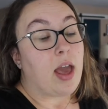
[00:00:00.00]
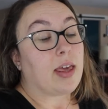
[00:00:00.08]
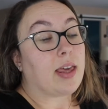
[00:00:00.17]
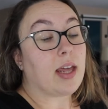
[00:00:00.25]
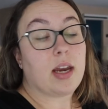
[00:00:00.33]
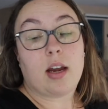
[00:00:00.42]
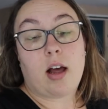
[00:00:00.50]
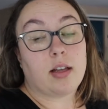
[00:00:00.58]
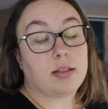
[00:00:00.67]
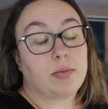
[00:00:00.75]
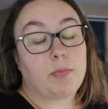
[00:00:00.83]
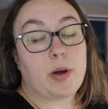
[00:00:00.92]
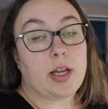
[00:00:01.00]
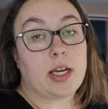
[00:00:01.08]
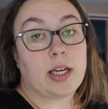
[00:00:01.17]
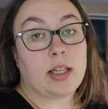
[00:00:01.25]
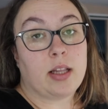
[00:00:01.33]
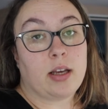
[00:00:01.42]
Get it all put
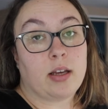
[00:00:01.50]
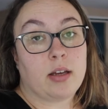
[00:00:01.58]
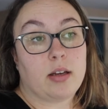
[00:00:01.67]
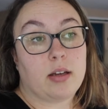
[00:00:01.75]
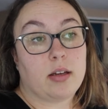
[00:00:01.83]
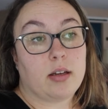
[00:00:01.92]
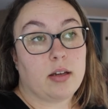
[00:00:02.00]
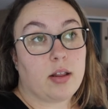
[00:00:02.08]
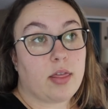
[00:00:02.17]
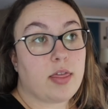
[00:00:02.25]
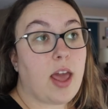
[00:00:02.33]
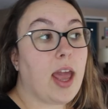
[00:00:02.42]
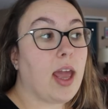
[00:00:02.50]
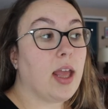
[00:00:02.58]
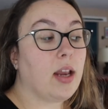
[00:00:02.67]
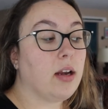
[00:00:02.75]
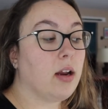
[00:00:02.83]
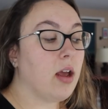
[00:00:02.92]
in the
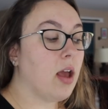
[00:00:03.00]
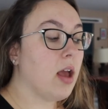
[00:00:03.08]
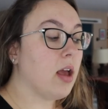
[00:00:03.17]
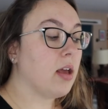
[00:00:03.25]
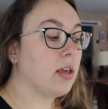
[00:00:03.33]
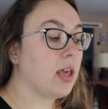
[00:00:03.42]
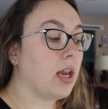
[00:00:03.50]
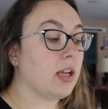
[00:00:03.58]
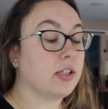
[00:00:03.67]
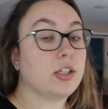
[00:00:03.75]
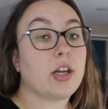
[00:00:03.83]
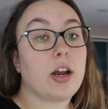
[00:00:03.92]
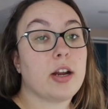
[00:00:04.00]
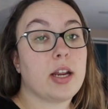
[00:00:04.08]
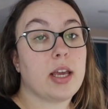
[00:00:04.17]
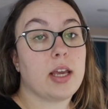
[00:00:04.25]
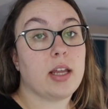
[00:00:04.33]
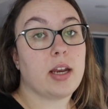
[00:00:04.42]
thing, get it
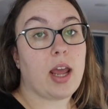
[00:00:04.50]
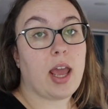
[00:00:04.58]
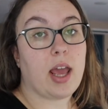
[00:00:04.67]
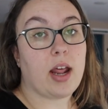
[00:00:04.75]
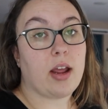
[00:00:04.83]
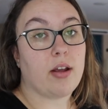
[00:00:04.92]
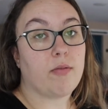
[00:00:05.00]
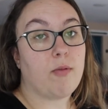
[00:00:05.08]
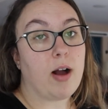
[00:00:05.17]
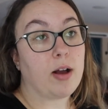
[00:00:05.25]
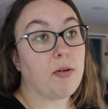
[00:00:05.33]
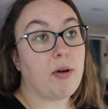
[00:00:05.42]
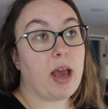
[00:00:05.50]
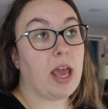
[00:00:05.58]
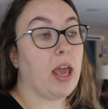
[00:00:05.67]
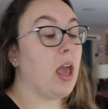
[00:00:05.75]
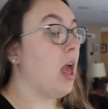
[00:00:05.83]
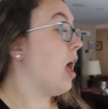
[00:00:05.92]
started, and walk
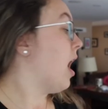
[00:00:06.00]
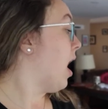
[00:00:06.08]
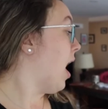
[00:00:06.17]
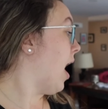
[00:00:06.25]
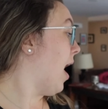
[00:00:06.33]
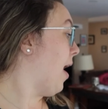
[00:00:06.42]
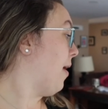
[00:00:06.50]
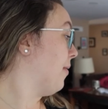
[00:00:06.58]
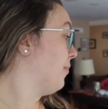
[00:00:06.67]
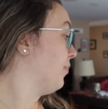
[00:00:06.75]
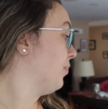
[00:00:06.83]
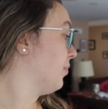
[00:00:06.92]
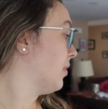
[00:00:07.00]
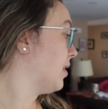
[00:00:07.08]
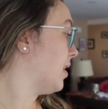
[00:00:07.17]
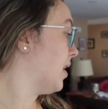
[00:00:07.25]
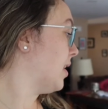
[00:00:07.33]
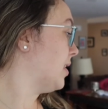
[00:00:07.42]
away. Um,
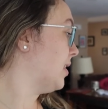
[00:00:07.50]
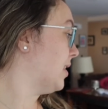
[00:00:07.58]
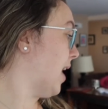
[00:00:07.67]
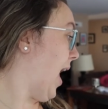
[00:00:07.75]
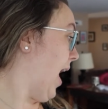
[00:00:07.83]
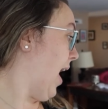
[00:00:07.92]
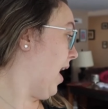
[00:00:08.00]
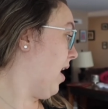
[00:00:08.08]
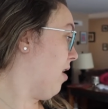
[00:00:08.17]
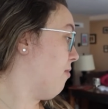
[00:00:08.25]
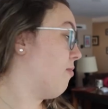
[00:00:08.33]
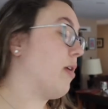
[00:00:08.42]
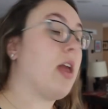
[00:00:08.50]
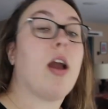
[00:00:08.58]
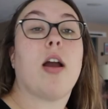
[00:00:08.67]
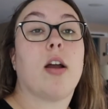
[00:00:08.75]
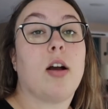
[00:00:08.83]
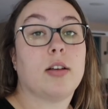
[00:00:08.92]
today we
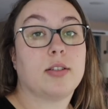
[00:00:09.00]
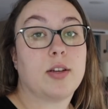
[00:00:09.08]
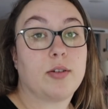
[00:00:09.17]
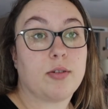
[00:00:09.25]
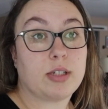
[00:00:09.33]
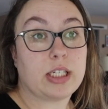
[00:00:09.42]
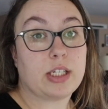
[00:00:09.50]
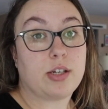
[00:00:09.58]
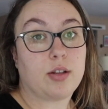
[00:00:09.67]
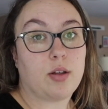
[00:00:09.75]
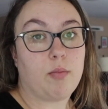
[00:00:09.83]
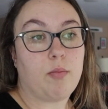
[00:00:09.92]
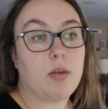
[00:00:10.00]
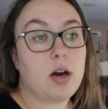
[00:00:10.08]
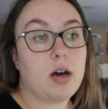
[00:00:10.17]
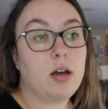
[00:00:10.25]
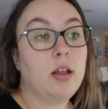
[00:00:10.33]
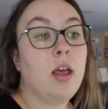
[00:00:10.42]
are also going to the
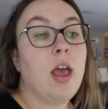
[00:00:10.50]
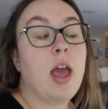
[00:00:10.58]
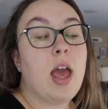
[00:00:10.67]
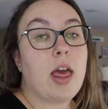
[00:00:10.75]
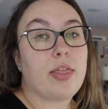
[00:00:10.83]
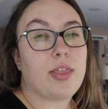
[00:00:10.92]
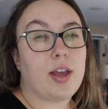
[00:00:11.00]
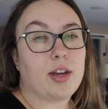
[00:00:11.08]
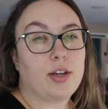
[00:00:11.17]
mall. The